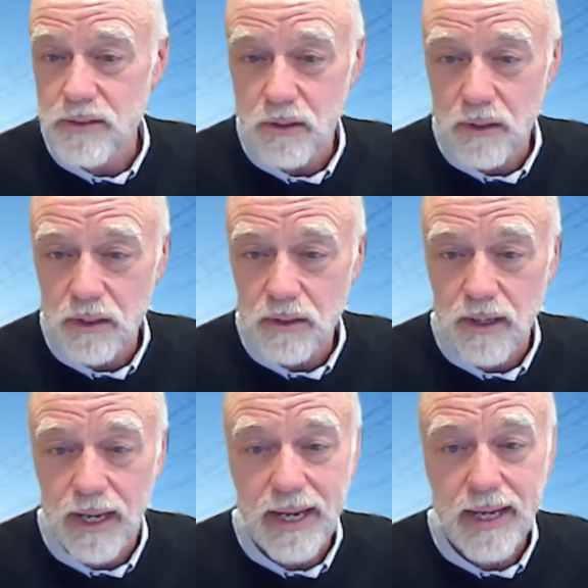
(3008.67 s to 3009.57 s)

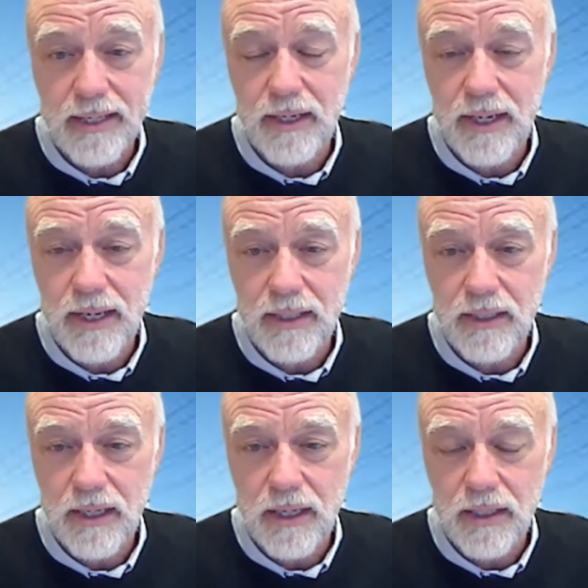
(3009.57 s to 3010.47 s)
solar and and
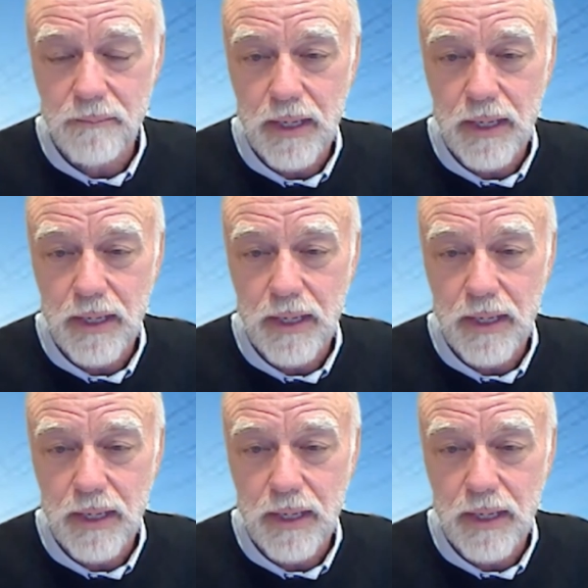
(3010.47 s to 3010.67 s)
and